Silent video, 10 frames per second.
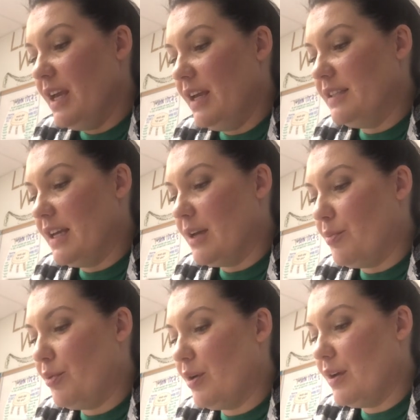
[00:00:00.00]
It's
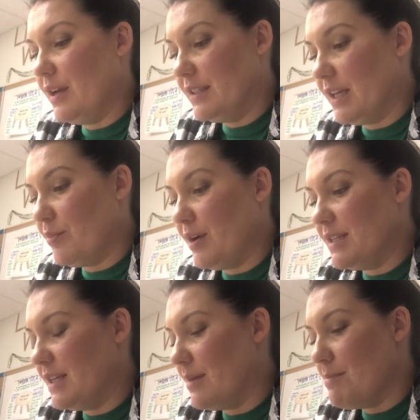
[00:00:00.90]
like
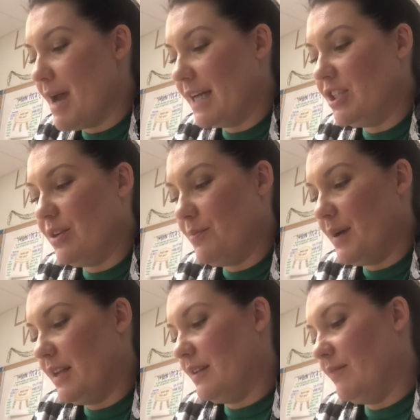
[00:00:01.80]
pressing a magic
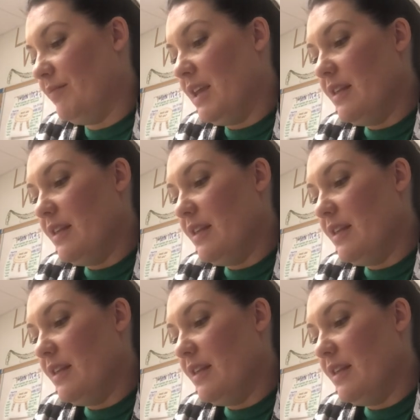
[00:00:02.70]
button.